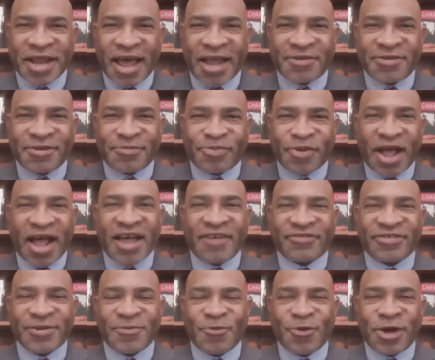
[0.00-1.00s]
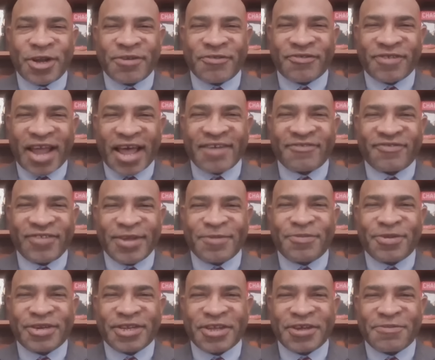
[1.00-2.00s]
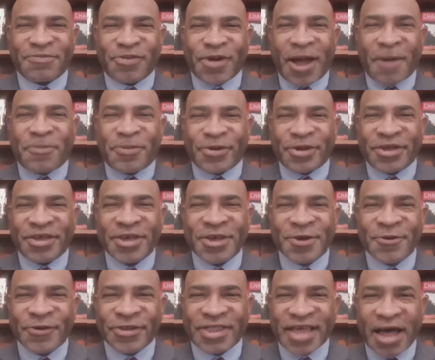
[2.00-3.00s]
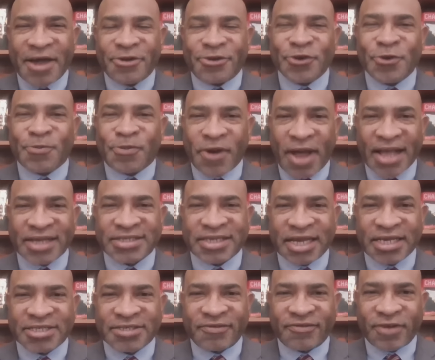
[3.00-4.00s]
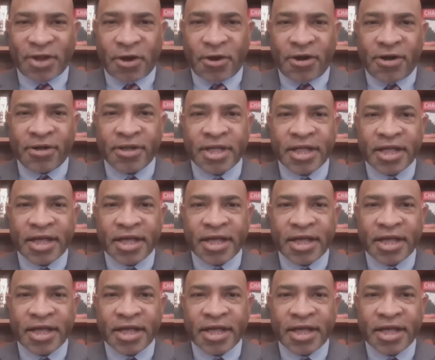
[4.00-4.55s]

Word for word: cannot deprive someone of life, liberty, or property without due process of law.